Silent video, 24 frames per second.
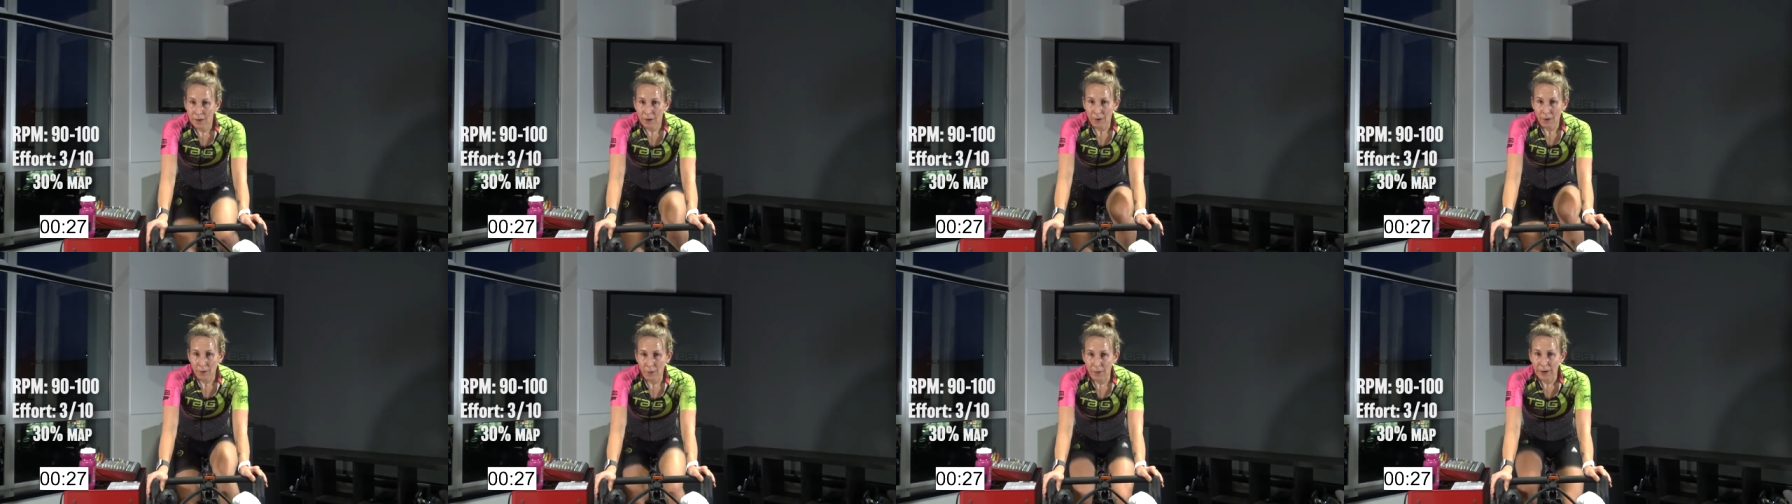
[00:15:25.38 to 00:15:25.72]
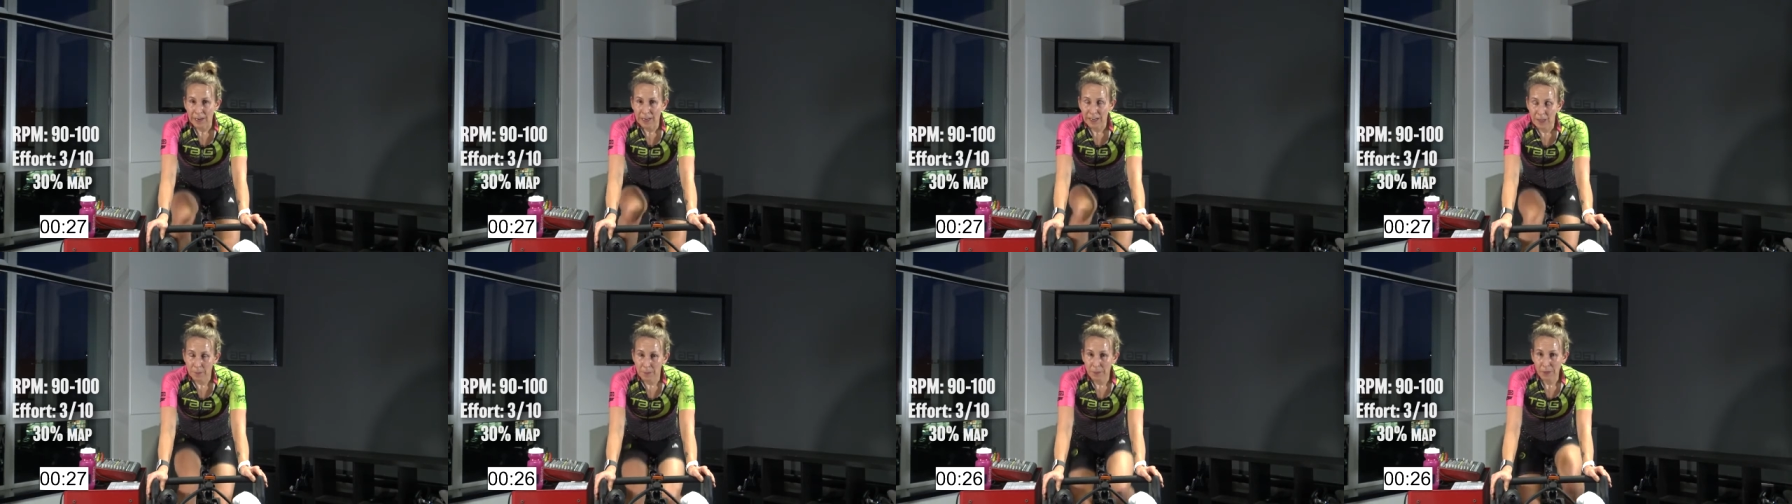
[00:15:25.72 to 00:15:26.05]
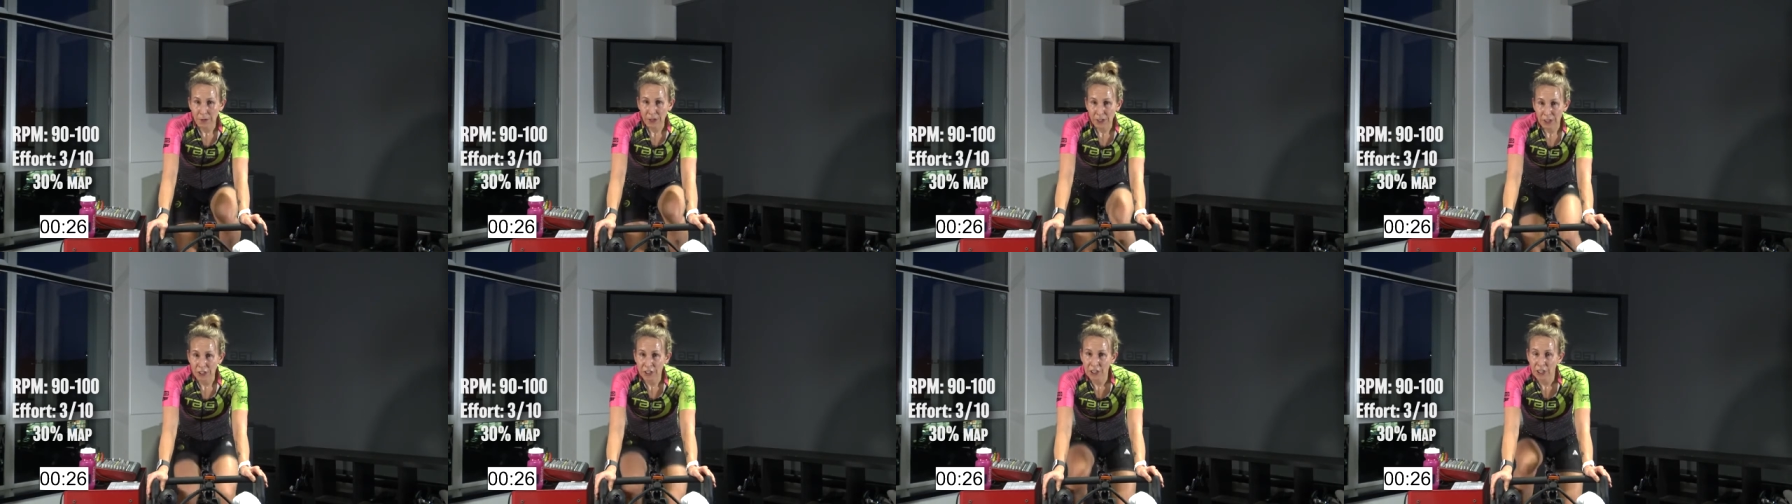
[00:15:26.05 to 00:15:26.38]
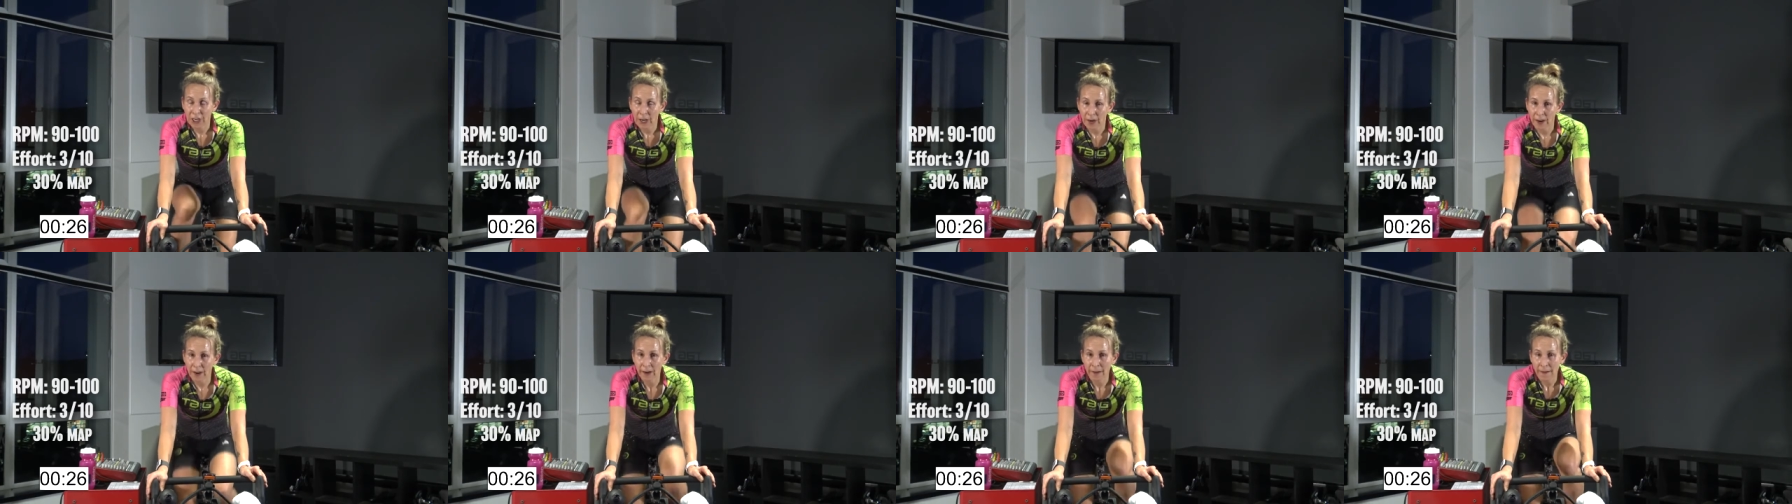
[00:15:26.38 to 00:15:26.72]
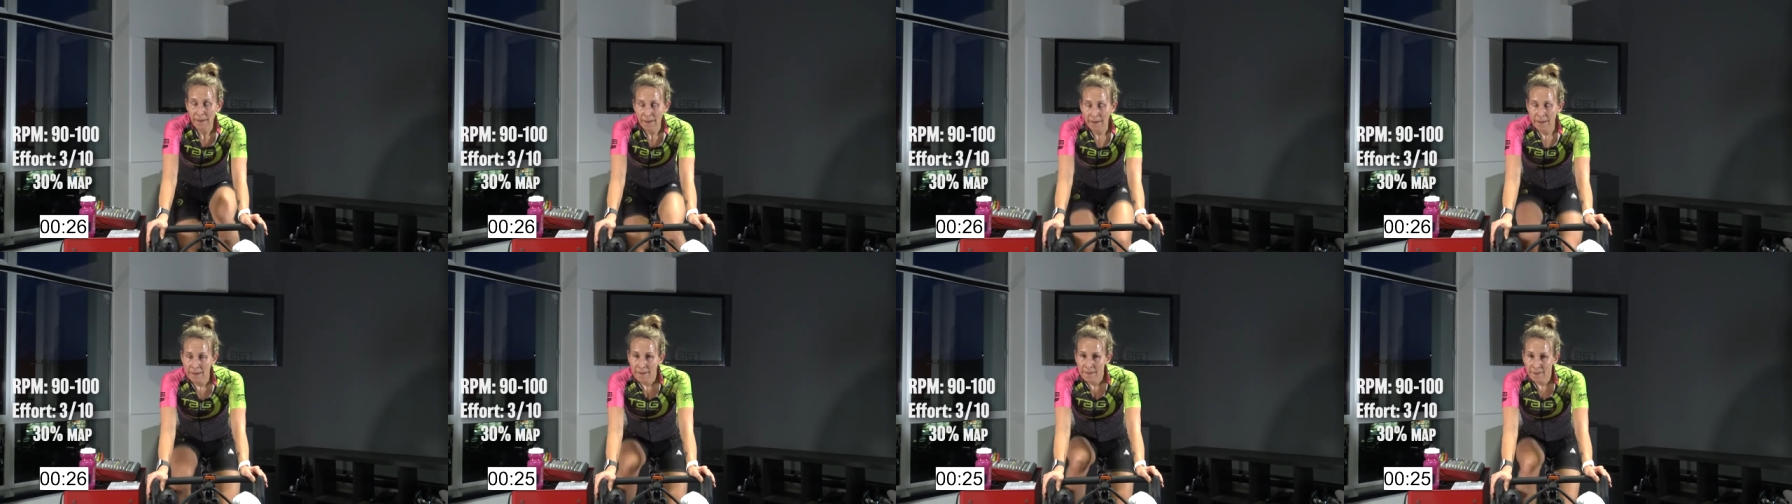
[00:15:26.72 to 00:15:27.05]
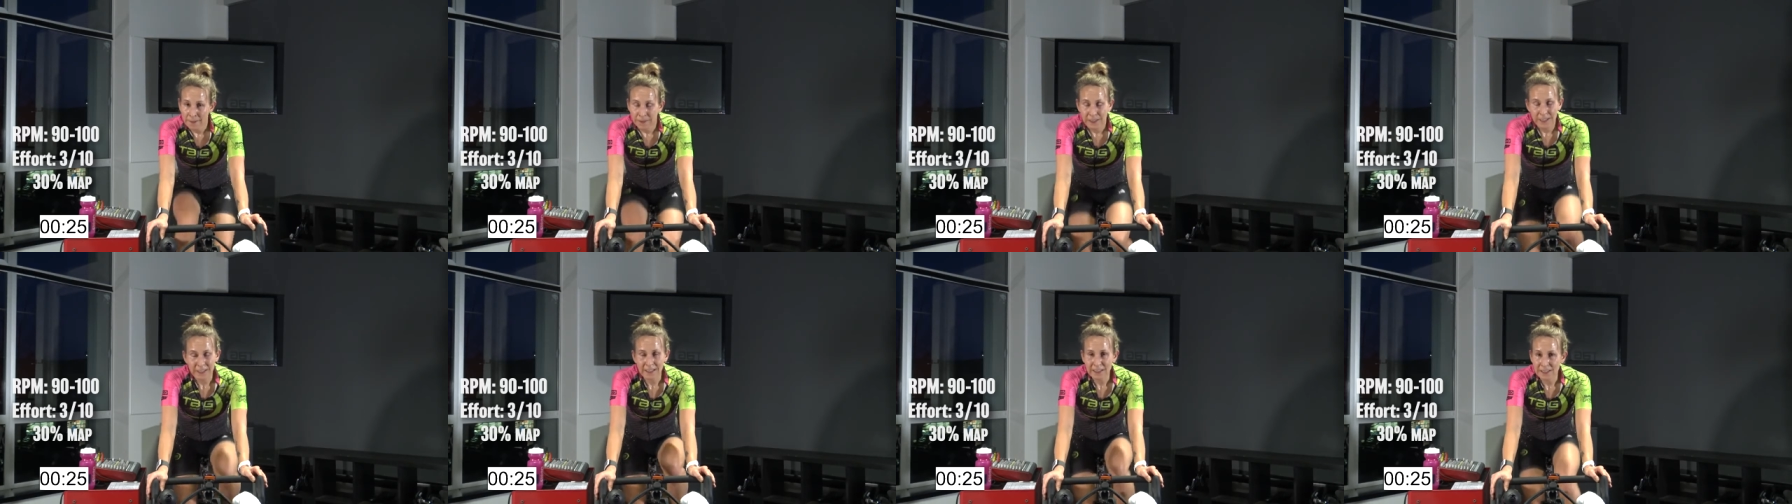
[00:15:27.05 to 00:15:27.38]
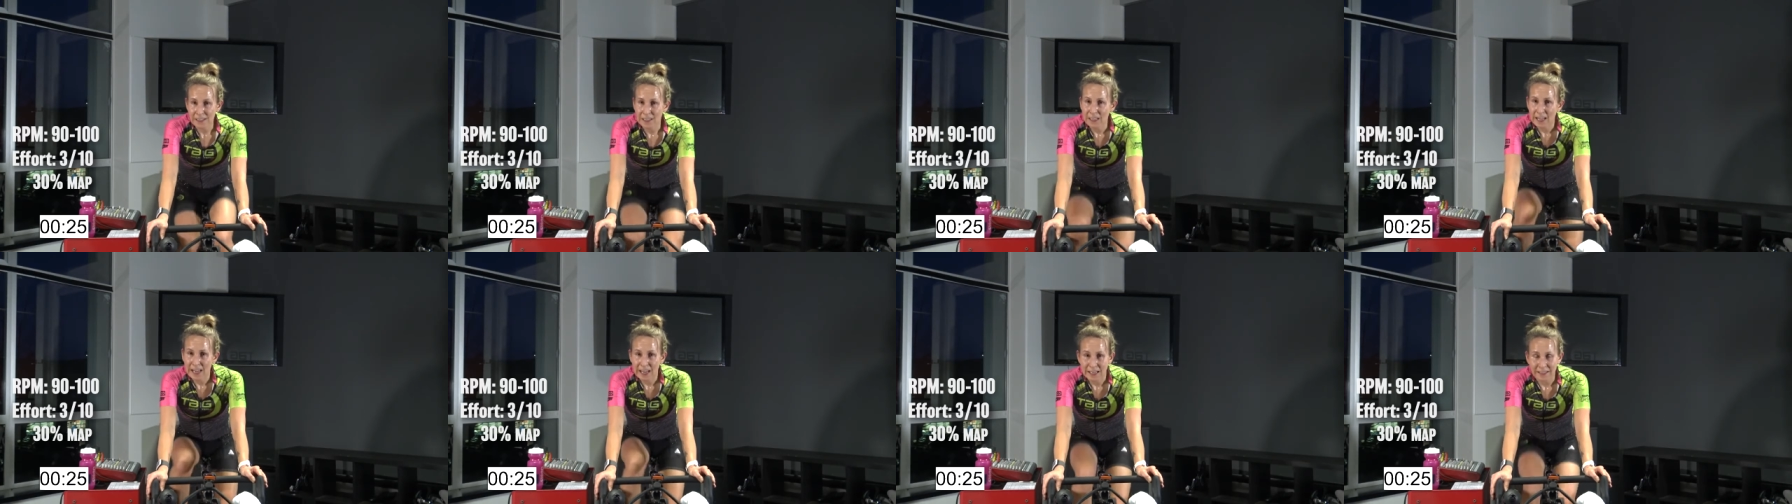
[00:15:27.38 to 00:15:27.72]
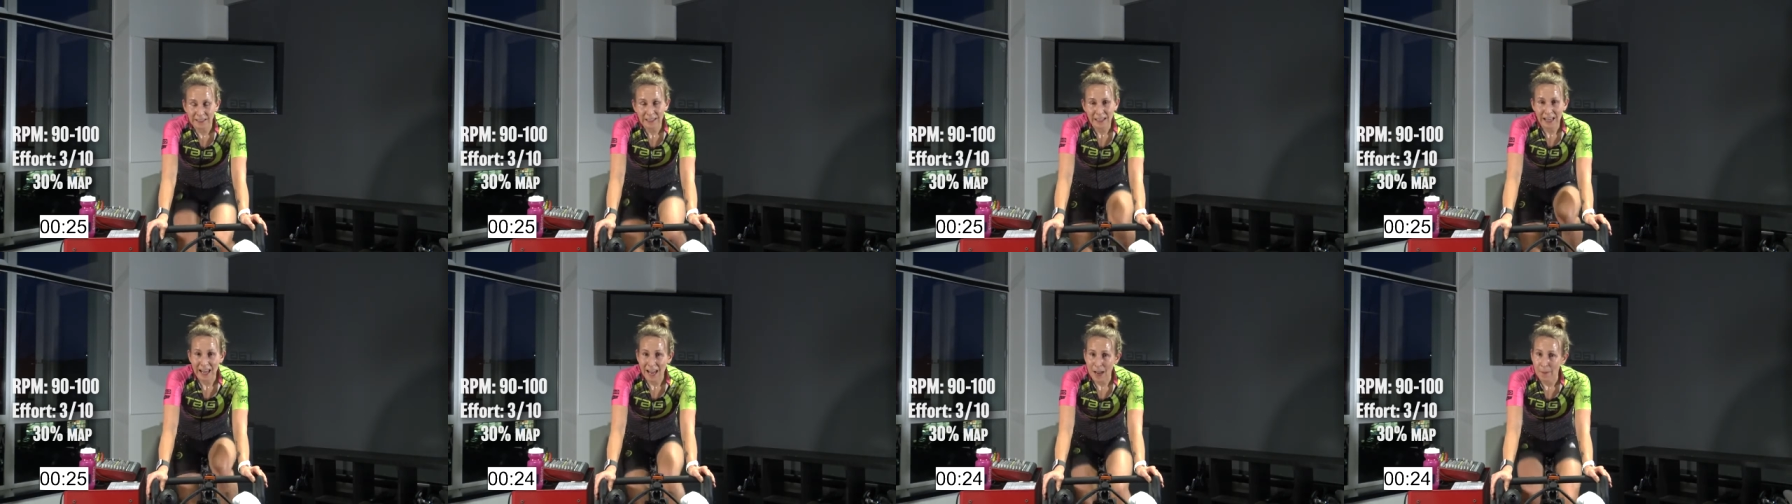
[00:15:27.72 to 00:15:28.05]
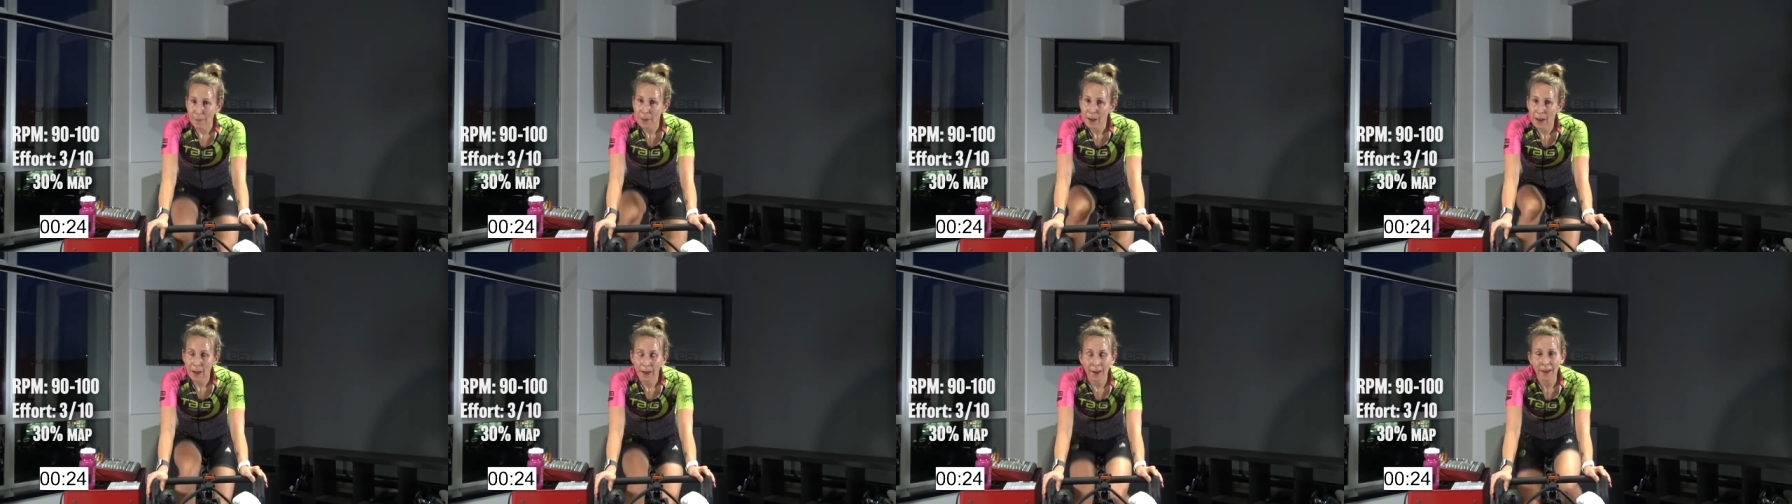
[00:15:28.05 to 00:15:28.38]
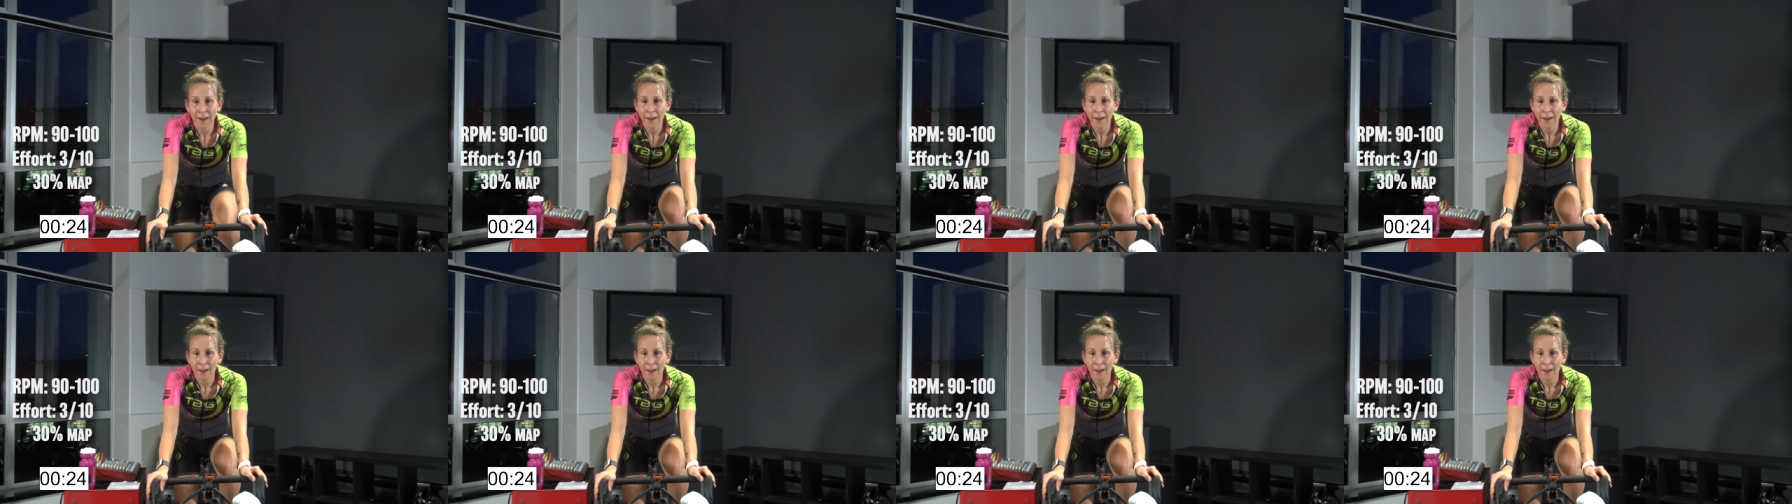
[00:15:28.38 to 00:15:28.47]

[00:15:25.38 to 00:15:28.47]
We're ready to push. This is the last lap.